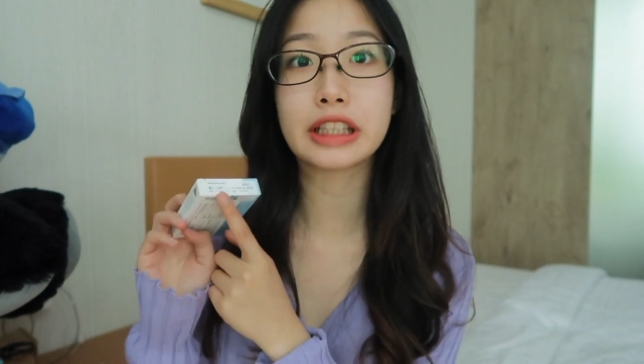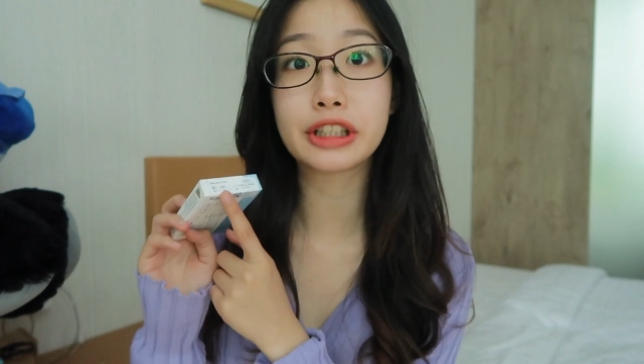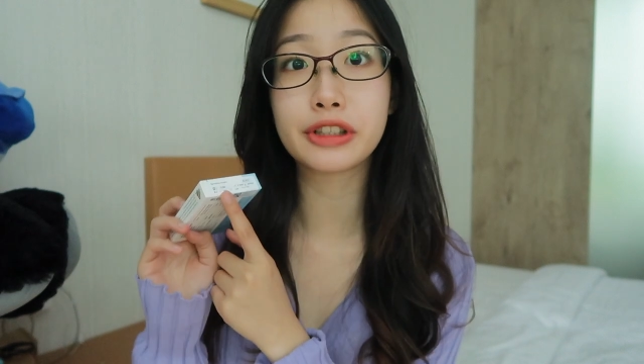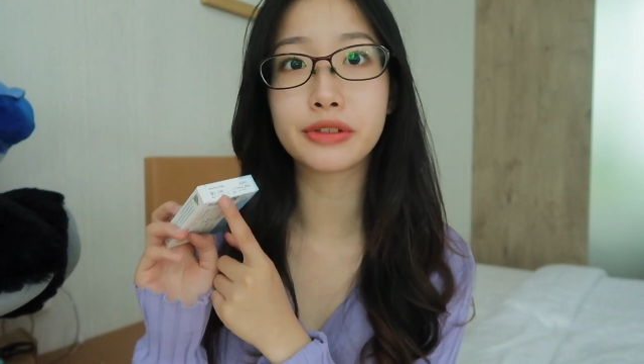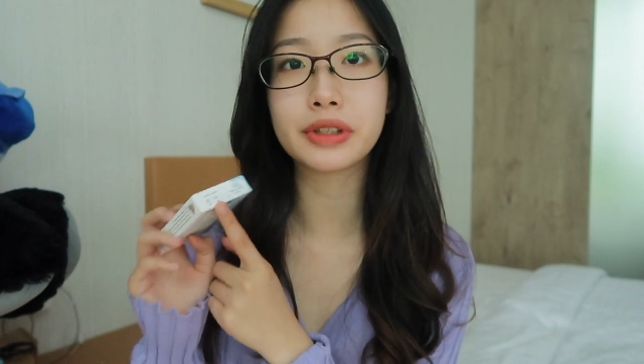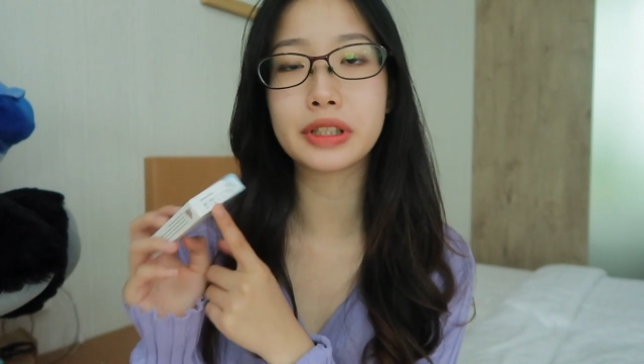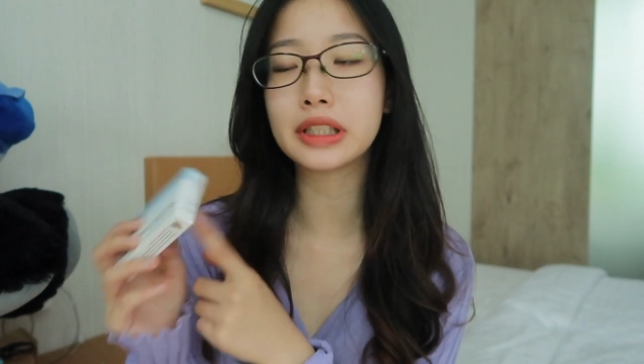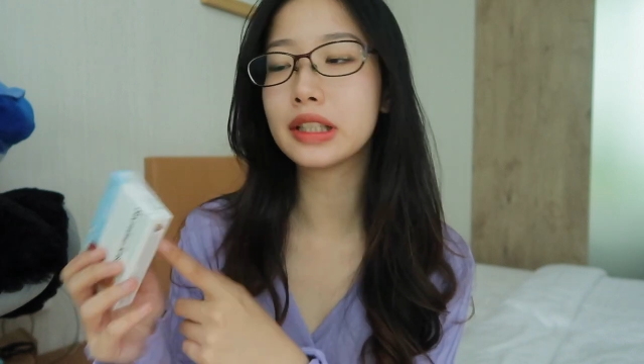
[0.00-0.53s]

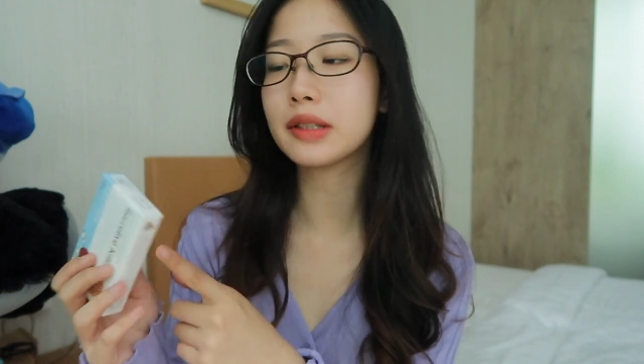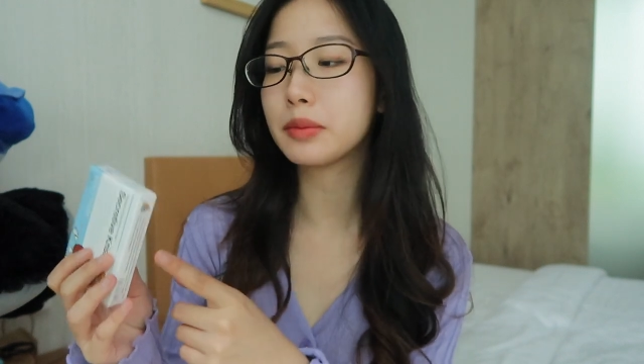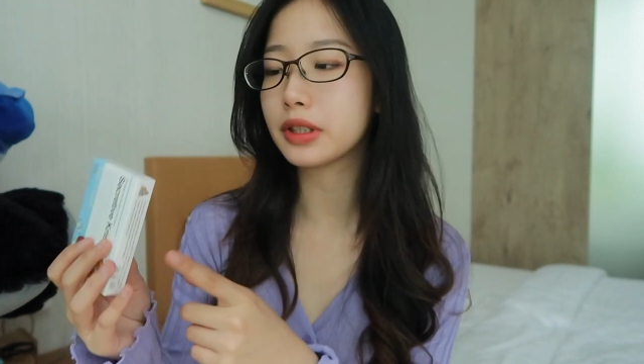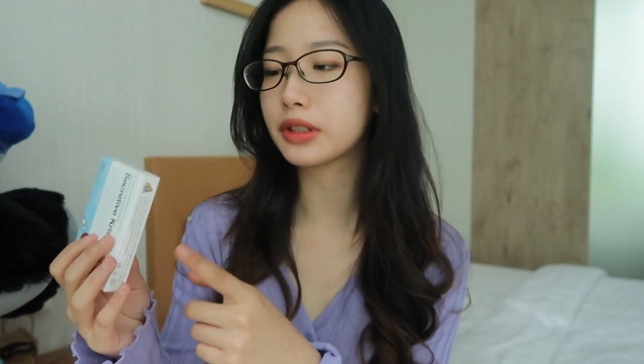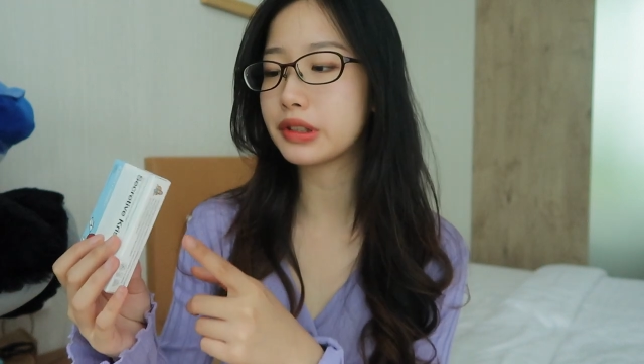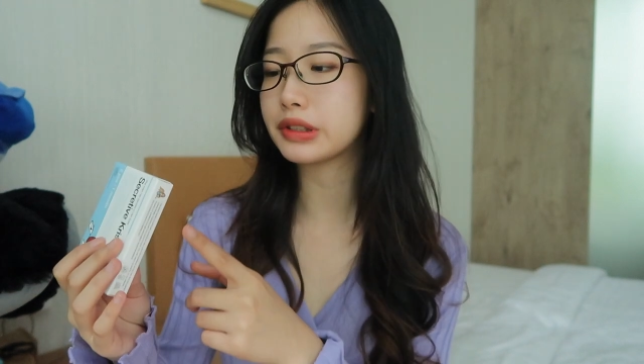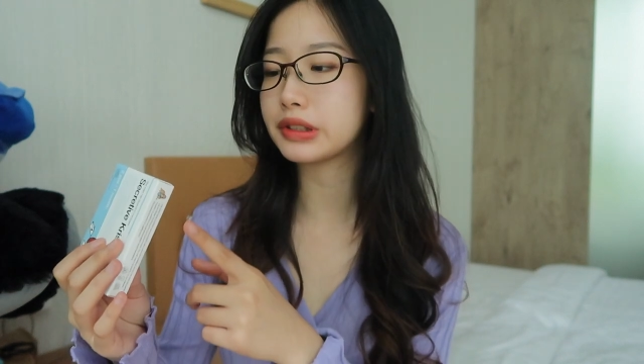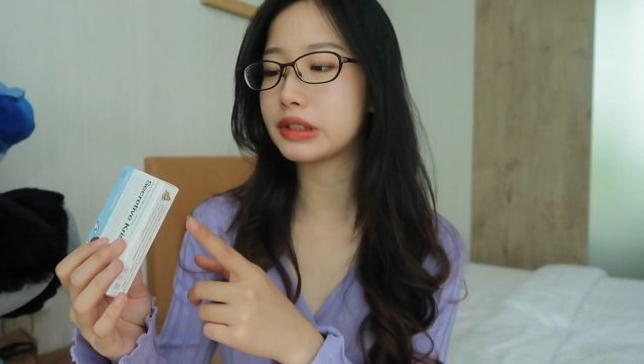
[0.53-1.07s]
degree
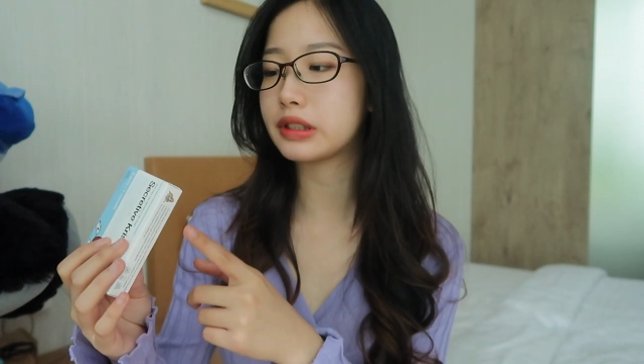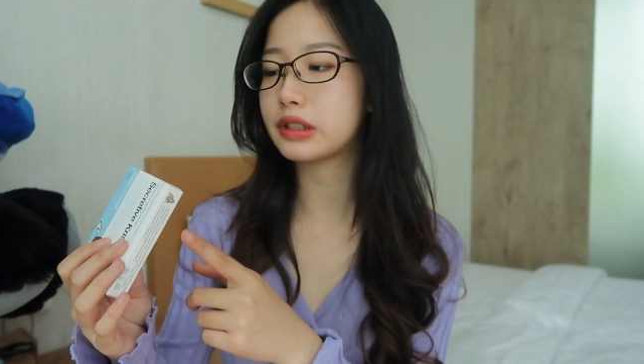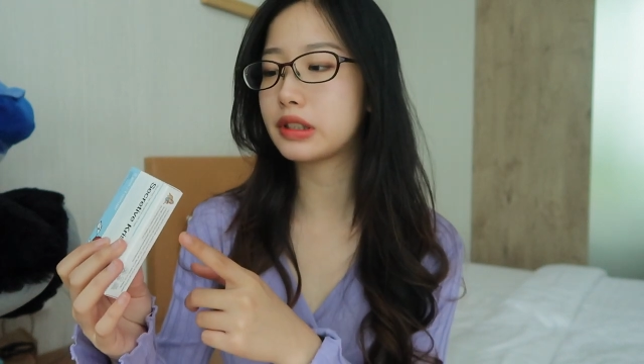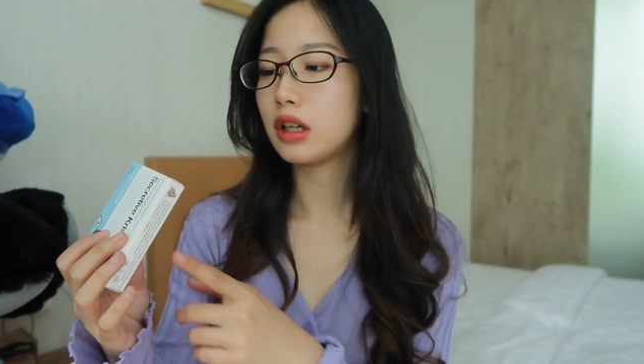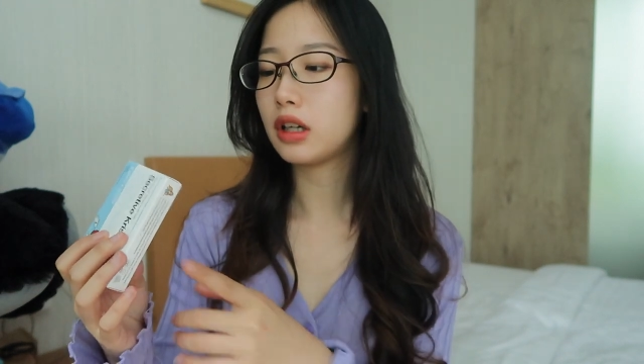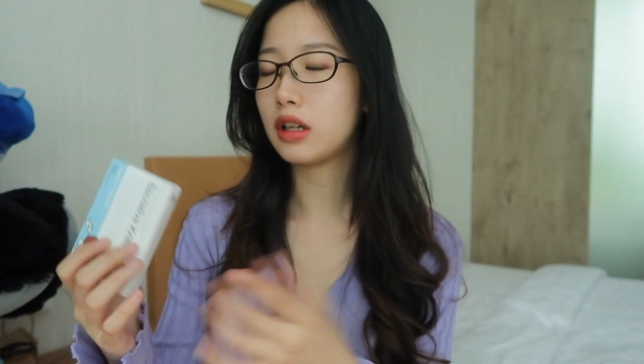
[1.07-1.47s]
because